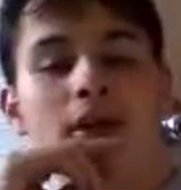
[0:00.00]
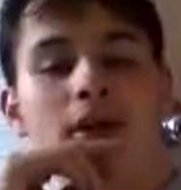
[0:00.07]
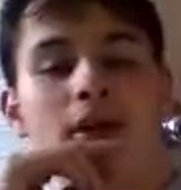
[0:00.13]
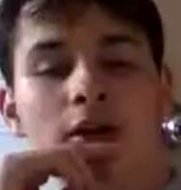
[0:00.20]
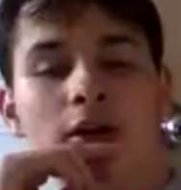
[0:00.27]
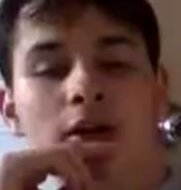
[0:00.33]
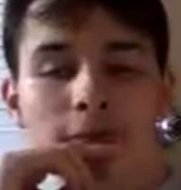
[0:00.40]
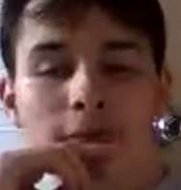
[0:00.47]
You
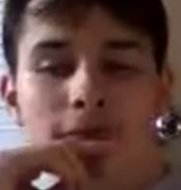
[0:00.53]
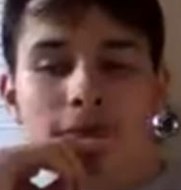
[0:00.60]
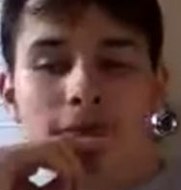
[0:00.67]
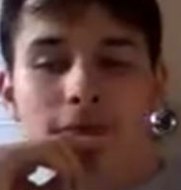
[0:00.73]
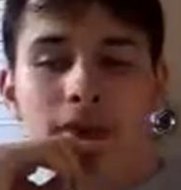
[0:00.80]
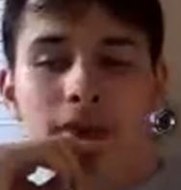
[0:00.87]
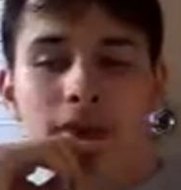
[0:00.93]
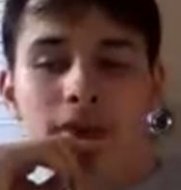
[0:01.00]
can look for
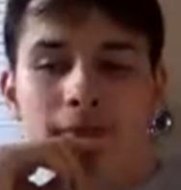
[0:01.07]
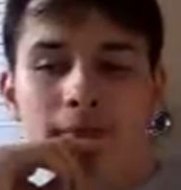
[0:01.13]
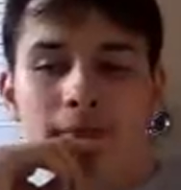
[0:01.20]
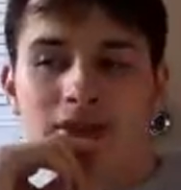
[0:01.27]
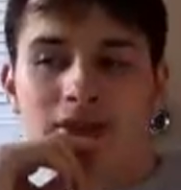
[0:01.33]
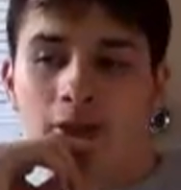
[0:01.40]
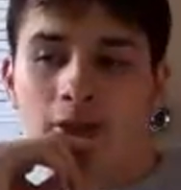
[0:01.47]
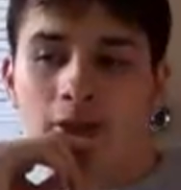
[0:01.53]
him
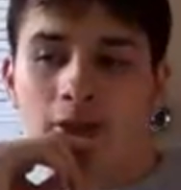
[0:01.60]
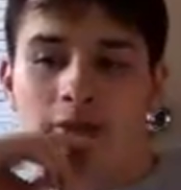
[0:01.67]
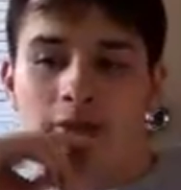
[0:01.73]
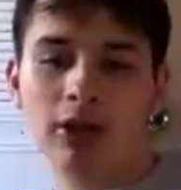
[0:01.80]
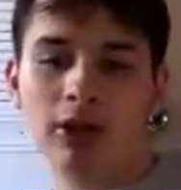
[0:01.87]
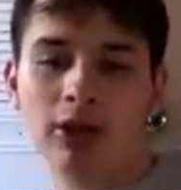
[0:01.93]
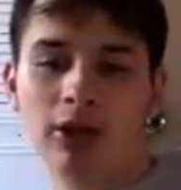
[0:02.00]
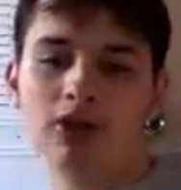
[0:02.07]

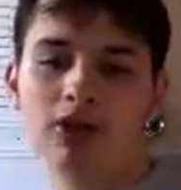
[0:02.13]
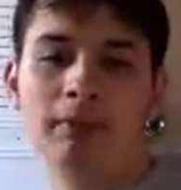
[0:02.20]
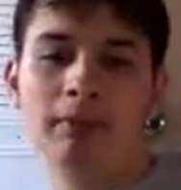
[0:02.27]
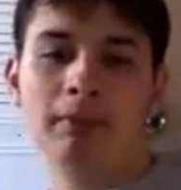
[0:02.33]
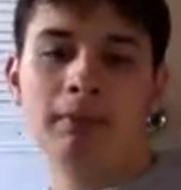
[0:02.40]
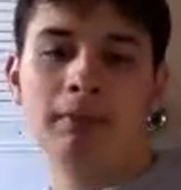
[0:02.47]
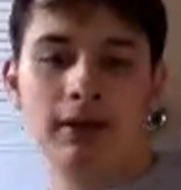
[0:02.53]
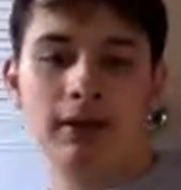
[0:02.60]
in
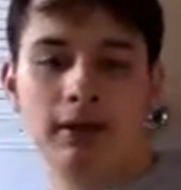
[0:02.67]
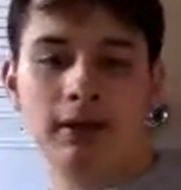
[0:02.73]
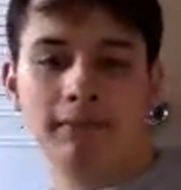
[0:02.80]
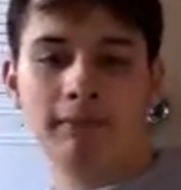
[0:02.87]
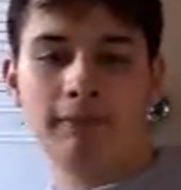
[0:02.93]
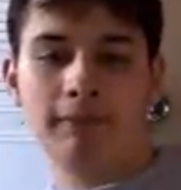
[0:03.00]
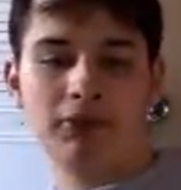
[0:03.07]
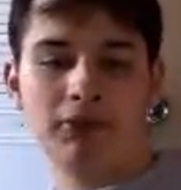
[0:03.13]
Netflix. You
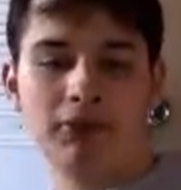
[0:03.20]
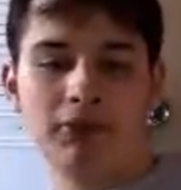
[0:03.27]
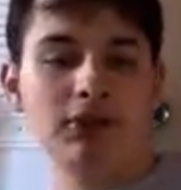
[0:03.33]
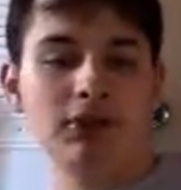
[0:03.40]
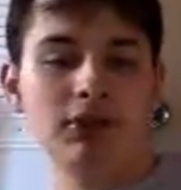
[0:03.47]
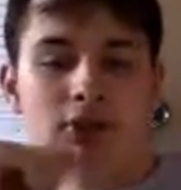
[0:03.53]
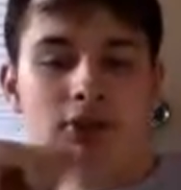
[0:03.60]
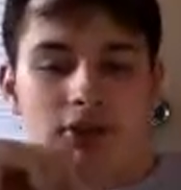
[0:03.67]
will have,
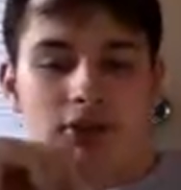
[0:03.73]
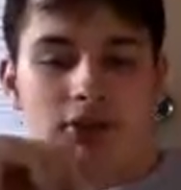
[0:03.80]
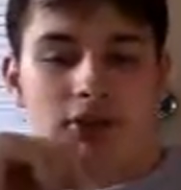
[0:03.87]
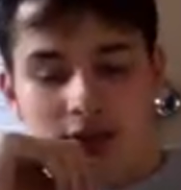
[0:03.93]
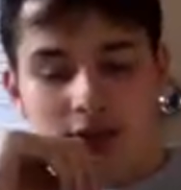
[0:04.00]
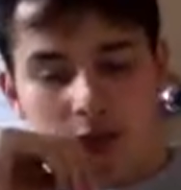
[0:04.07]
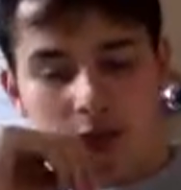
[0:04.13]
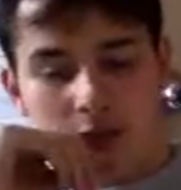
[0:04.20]
or
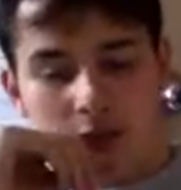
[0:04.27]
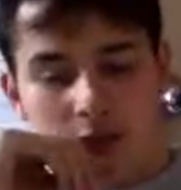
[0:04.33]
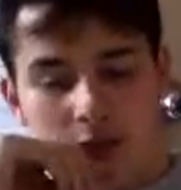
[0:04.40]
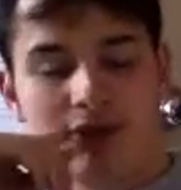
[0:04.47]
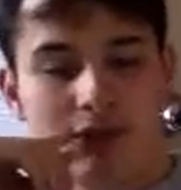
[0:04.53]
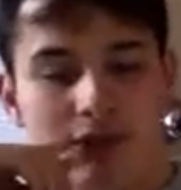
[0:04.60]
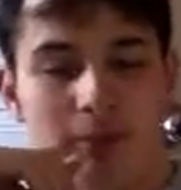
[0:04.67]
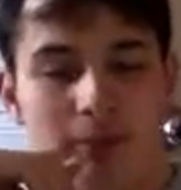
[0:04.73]
it could
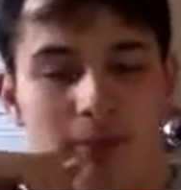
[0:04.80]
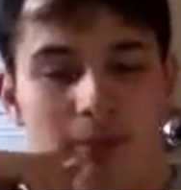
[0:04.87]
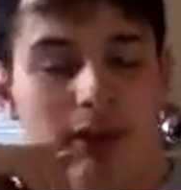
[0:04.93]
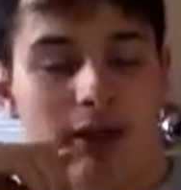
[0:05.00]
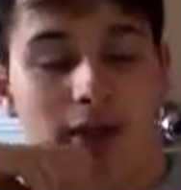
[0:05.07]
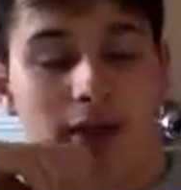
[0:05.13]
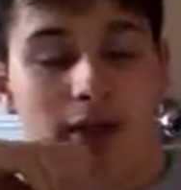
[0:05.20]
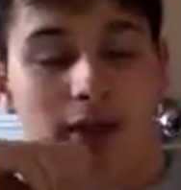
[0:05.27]
be.
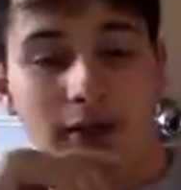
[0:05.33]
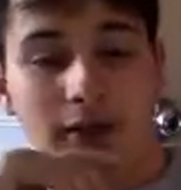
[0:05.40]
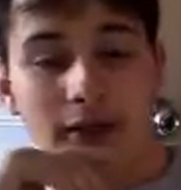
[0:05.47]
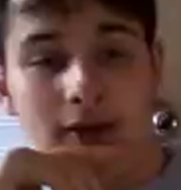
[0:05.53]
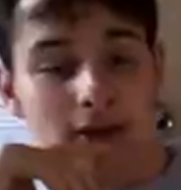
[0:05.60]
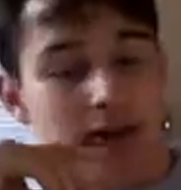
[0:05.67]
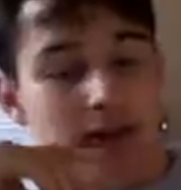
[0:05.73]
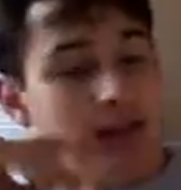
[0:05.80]

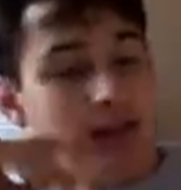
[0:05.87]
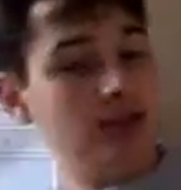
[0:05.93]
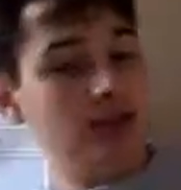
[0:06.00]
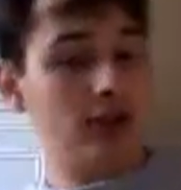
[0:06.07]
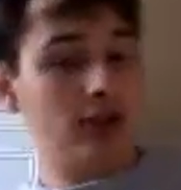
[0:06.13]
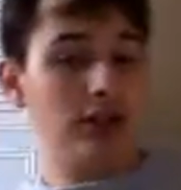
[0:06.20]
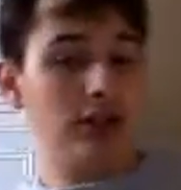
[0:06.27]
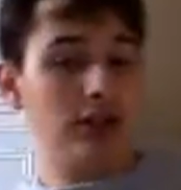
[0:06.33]

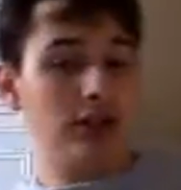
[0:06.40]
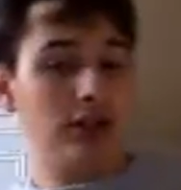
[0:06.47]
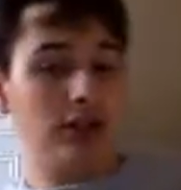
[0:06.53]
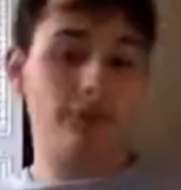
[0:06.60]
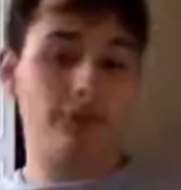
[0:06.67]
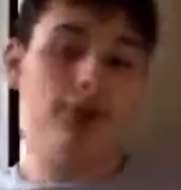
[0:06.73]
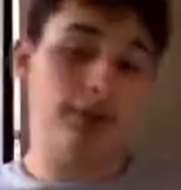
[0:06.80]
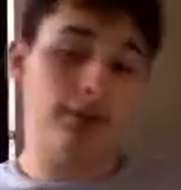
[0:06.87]
Okay, and a good
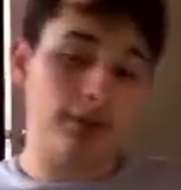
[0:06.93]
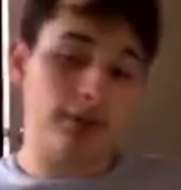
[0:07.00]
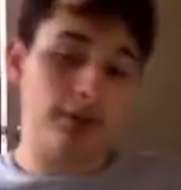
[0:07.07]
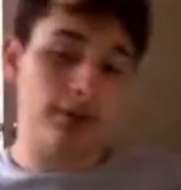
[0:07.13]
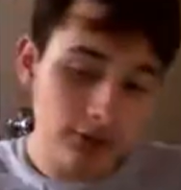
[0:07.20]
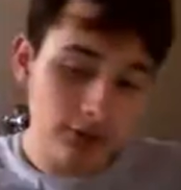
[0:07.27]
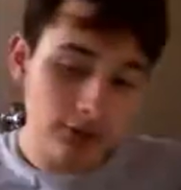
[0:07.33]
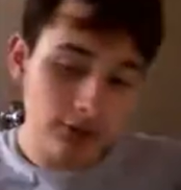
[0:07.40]
example
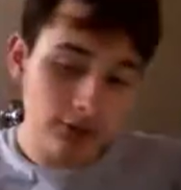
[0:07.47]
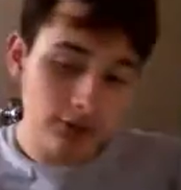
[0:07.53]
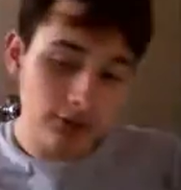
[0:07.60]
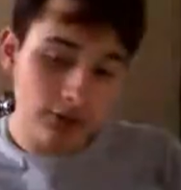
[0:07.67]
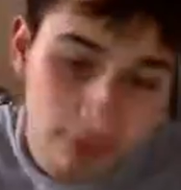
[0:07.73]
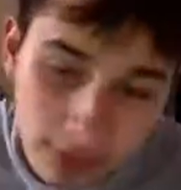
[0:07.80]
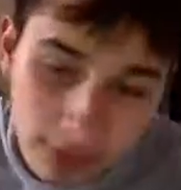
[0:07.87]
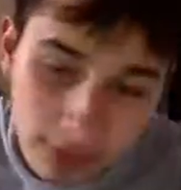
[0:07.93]
for you
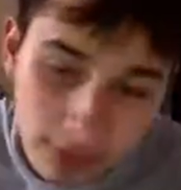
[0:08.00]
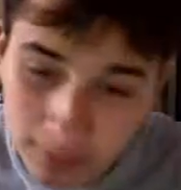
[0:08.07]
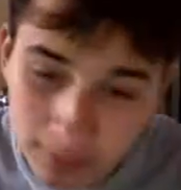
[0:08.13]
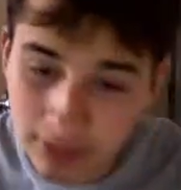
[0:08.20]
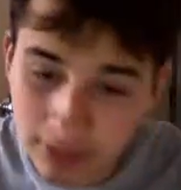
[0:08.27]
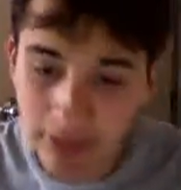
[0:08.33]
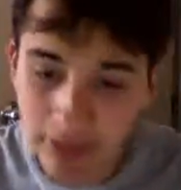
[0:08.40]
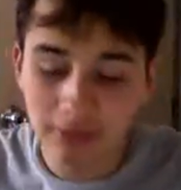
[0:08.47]
understanding
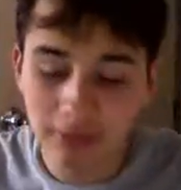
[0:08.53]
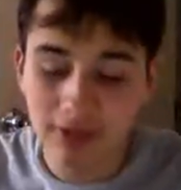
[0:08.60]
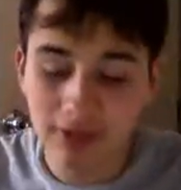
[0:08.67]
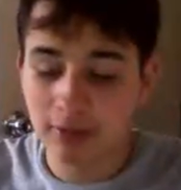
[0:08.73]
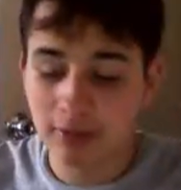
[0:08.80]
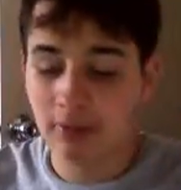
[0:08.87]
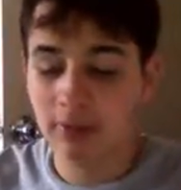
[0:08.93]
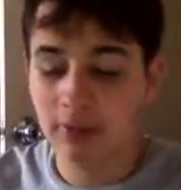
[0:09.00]
this
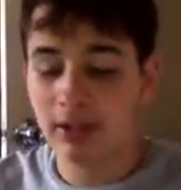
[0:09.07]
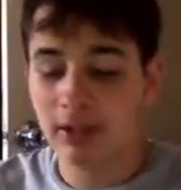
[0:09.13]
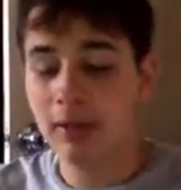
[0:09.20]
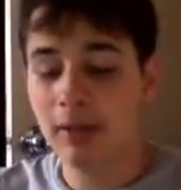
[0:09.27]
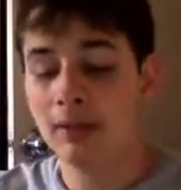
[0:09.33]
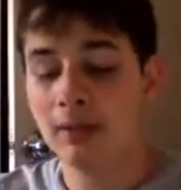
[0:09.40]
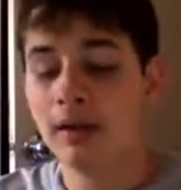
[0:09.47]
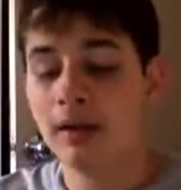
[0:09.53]

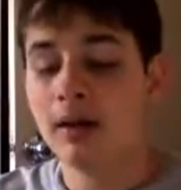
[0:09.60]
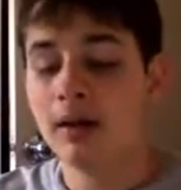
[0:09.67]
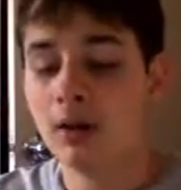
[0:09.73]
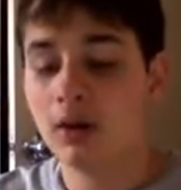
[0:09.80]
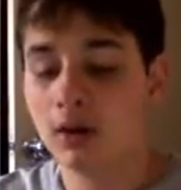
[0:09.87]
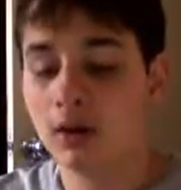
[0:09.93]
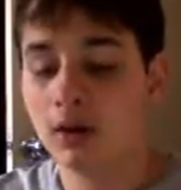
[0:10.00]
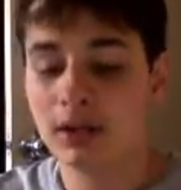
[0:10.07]
and not
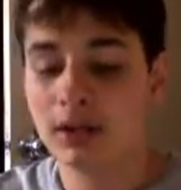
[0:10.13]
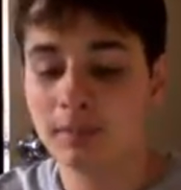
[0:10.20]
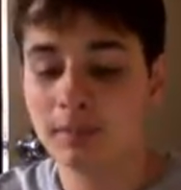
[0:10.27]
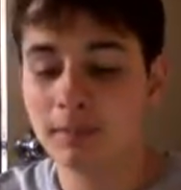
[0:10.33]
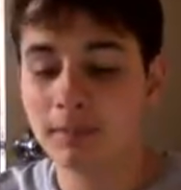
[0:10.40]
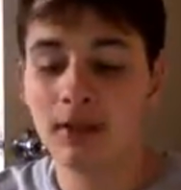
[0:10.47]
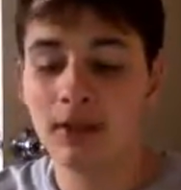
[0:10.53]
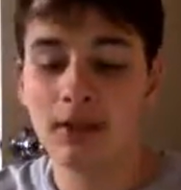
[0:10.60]
making the story
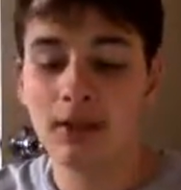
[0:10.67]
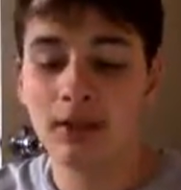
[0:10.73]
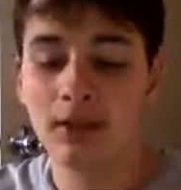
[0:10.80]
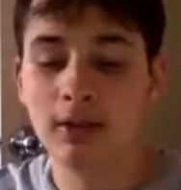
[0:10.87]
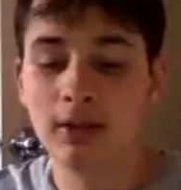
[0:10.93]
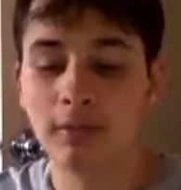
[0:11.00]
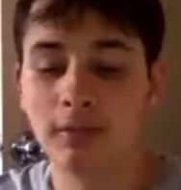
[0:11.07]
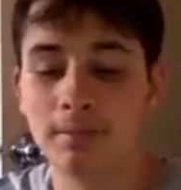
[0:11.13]
too long.
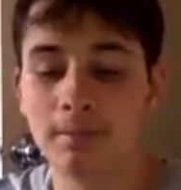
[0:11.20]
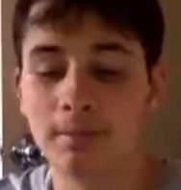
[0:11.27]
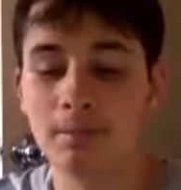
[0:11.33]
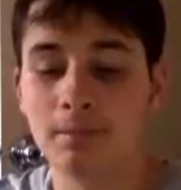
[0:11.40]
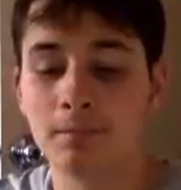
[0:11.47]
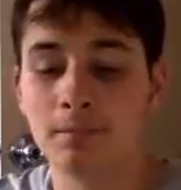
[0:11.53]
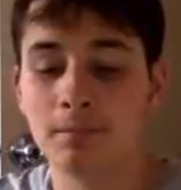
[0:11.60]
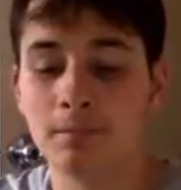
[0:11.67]

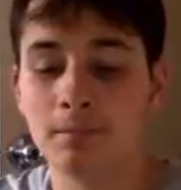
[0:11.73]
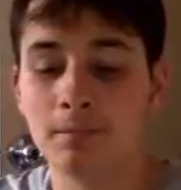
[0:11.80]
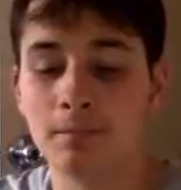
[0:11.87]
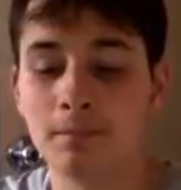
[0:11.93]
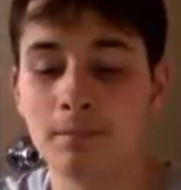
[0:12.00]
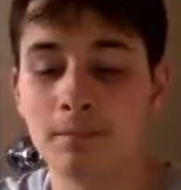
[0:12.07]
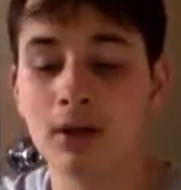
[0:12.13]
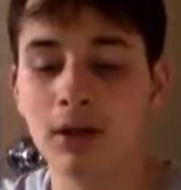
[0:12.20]

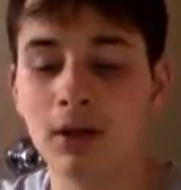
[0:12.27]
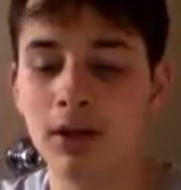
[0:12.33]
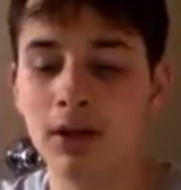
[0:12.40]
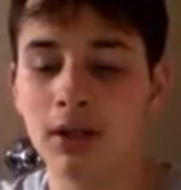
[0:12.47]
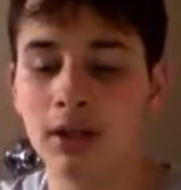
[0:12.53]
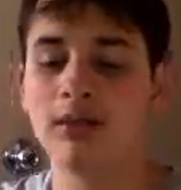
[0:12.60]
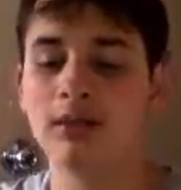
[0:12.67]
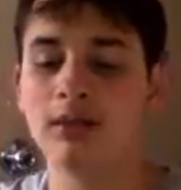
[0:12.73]
Basically,
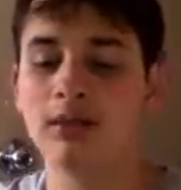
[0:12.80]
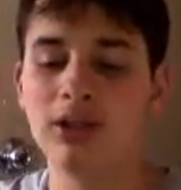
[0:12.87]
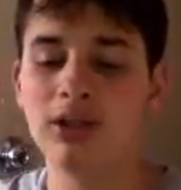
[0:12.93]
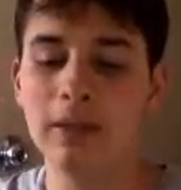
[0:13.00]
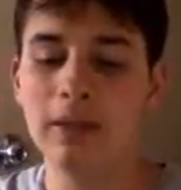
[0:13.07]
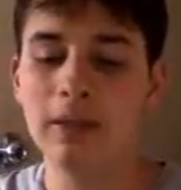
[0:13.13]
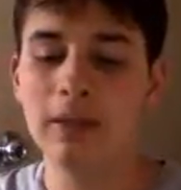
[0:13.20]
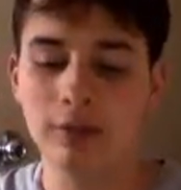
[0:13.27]
to